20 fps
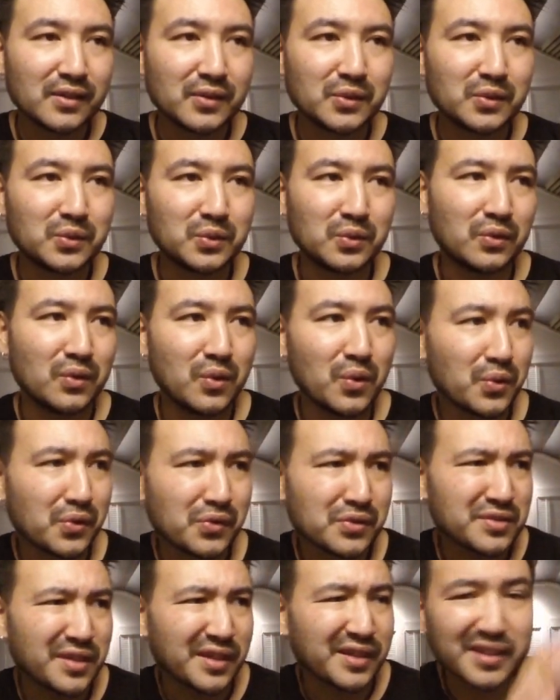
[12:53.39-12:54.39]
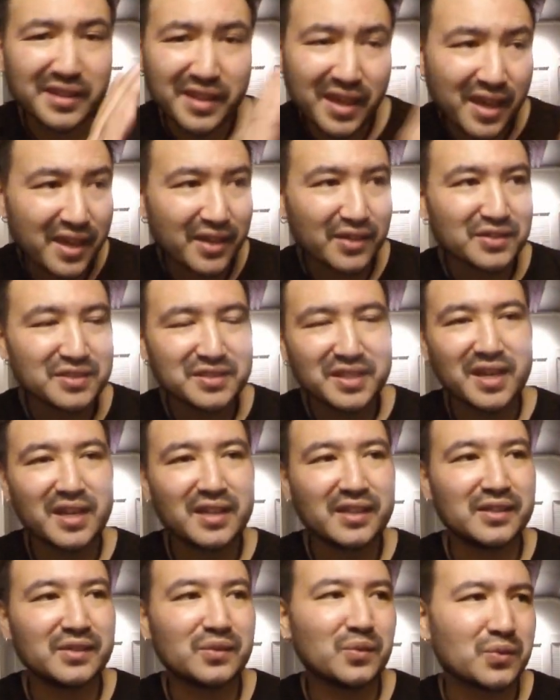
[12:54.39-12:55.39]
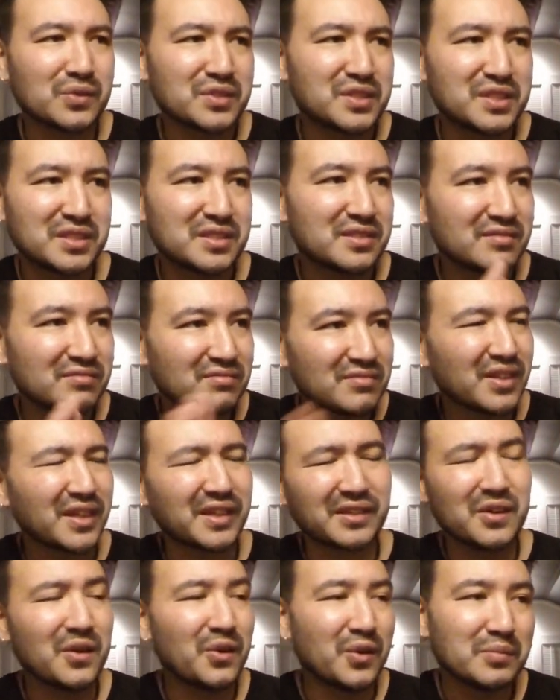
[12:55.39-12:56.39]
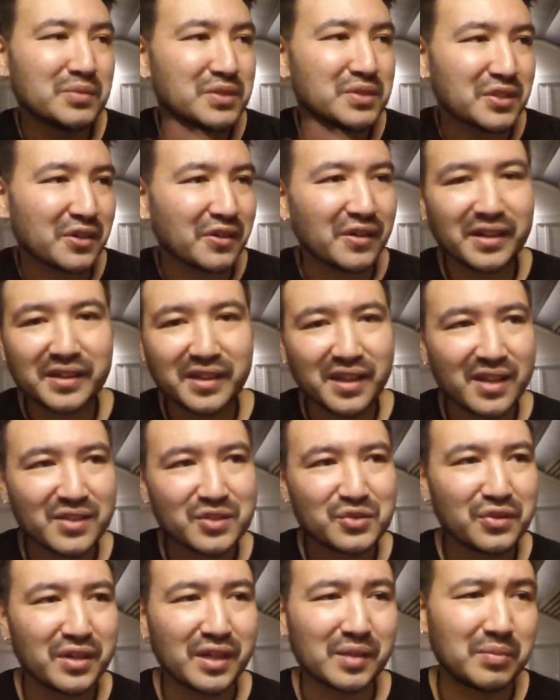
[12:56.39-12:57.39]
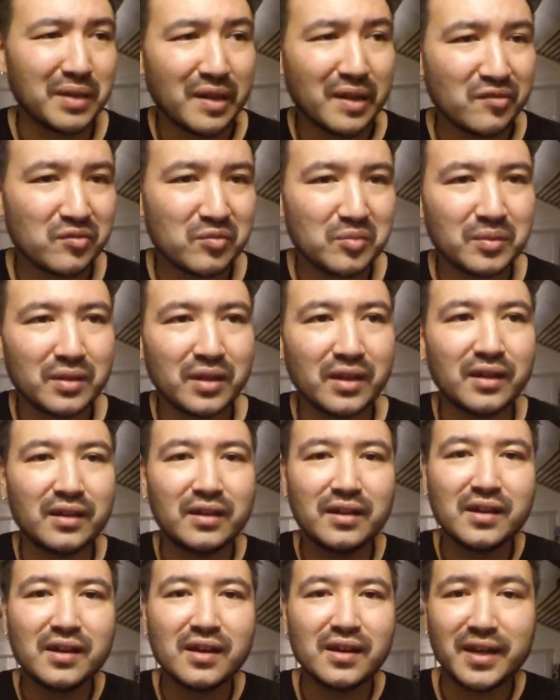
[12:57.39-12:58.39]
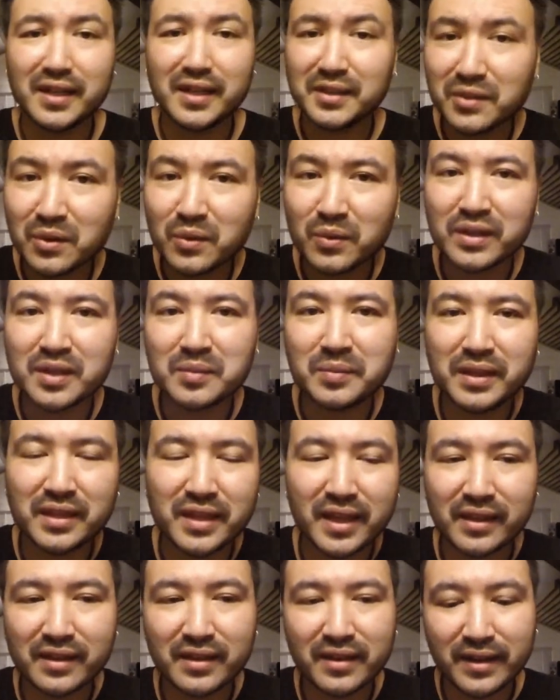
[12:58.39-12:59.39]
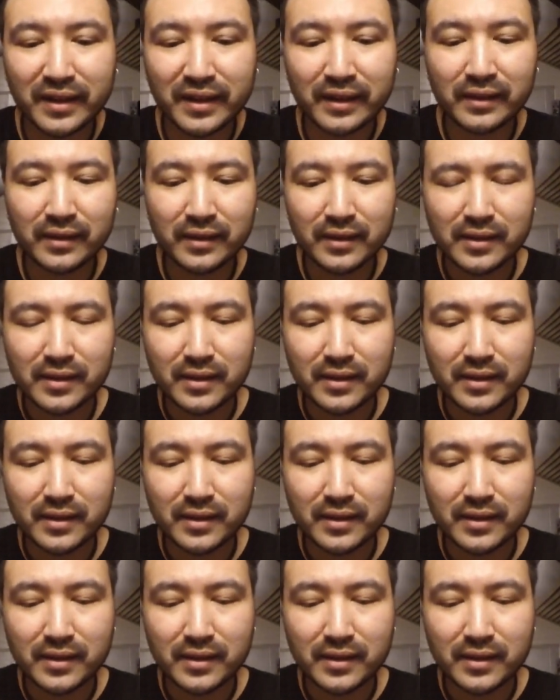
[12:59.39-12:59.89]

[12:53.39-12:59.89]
who orders like a kale salad or just like, oh, I'm sorry, I can't drink, blah blah blah. I don't want to be that guy.